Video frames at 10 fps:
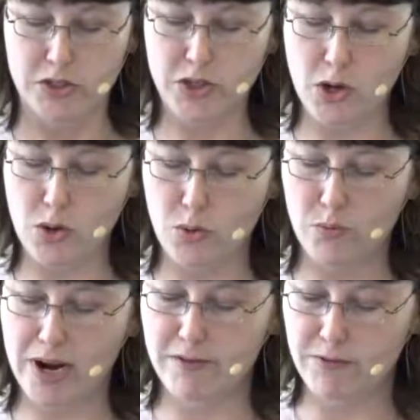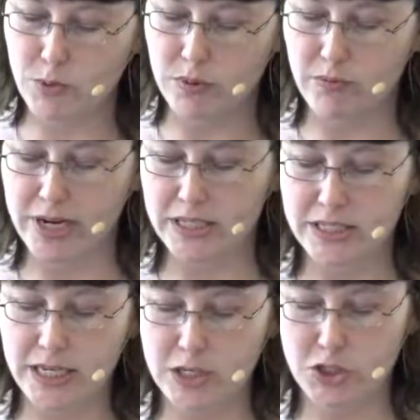So, right view and right
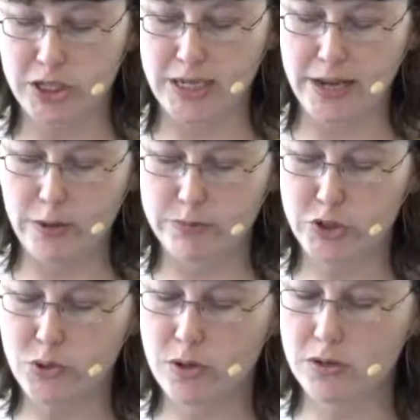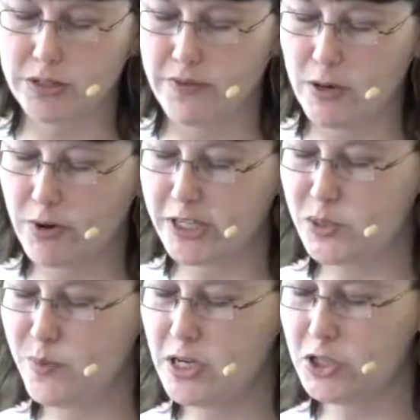intention helps you cultivate right
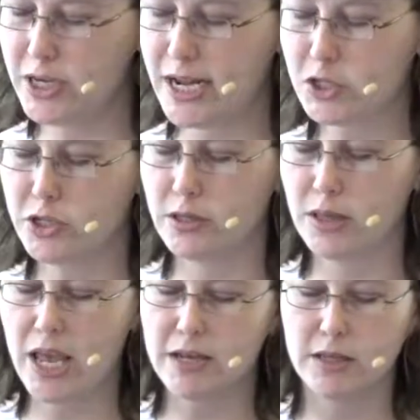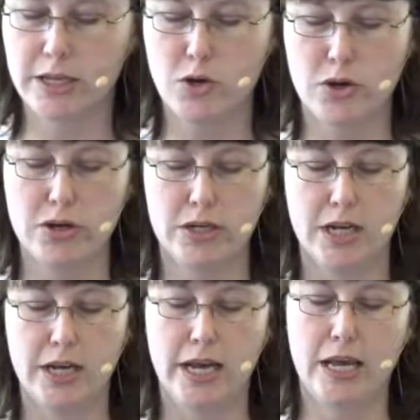speech and action and likelihood,
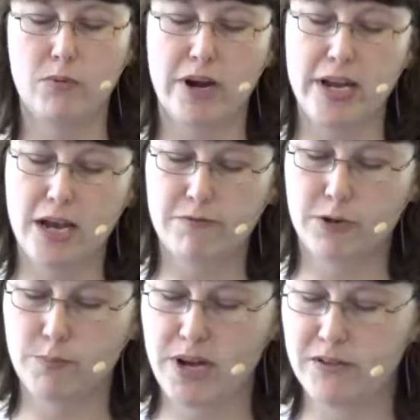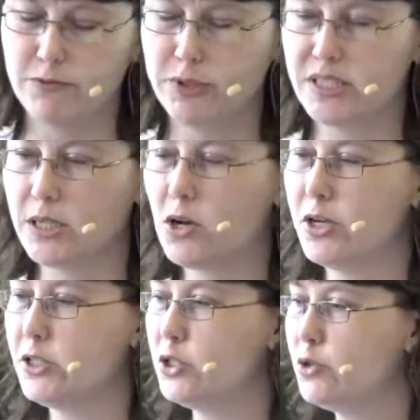and right effort, mindfulness, and
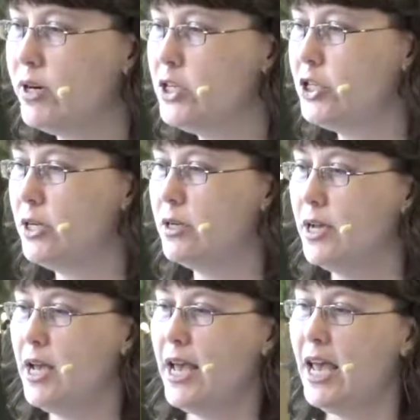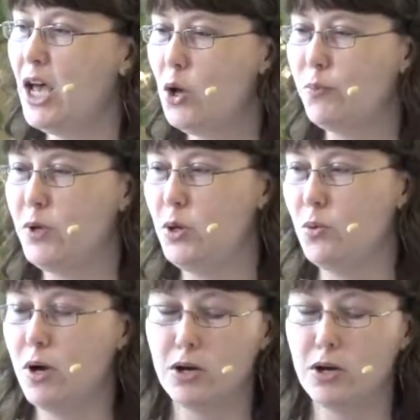concentration help you